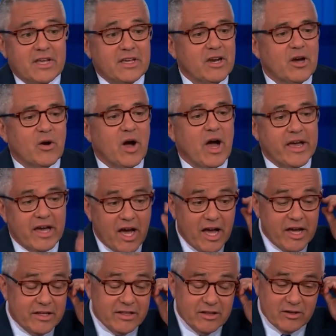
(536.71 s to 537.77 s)
You know,
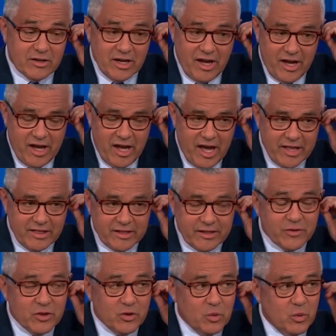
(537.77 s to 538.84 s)
I
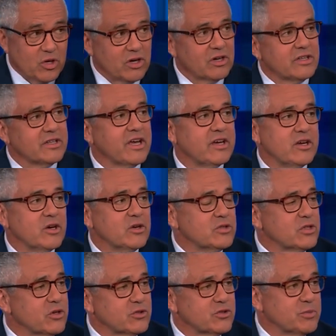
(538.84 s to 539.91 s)
live in the world. I know
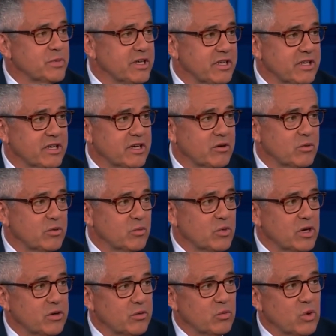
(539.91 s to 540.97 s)
social media,
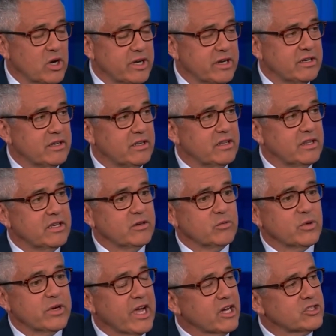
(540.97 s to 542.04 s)
what the
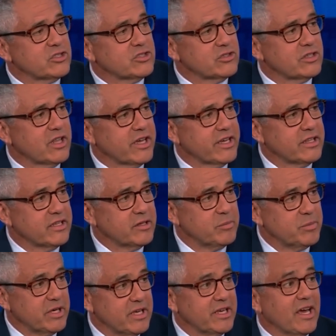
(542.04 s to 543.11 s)
reactions are likely to
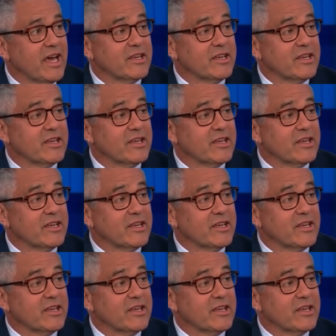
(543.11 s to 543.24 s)
be.